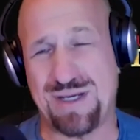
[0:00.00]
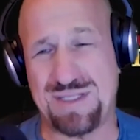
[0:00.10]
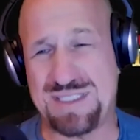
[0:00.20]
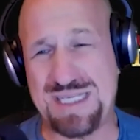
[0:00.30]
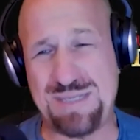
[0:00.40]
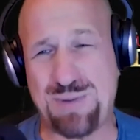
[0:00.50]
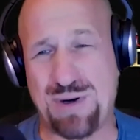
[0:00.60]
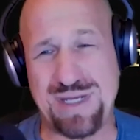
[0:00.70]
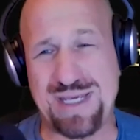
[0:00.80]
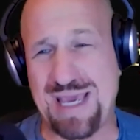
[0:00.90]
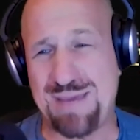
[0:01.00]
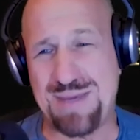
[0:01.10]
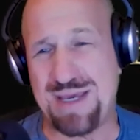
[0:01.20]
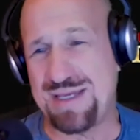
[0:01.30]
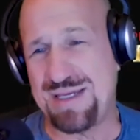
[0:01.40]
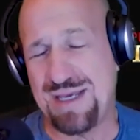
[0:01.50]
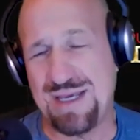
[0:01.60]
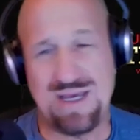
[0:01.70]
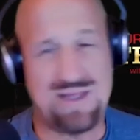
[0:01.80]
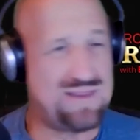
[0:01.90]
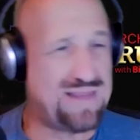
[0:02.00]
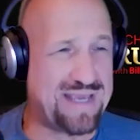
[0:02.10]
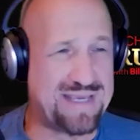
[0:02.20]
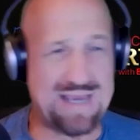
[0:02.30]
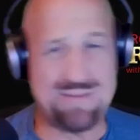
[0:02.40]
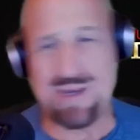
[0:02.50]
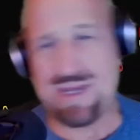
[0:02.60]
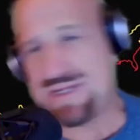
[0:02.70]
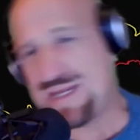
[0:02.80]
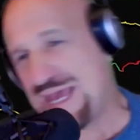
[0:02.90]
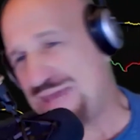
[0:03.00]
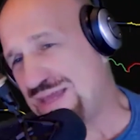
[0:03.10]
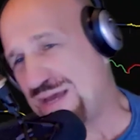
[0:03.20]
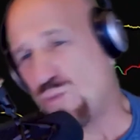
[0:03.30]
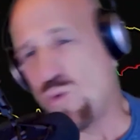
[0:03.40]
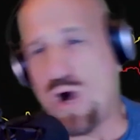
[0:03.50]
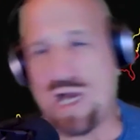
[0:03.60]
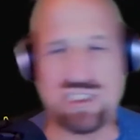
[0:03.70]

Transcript: The Tea Party came in and then washed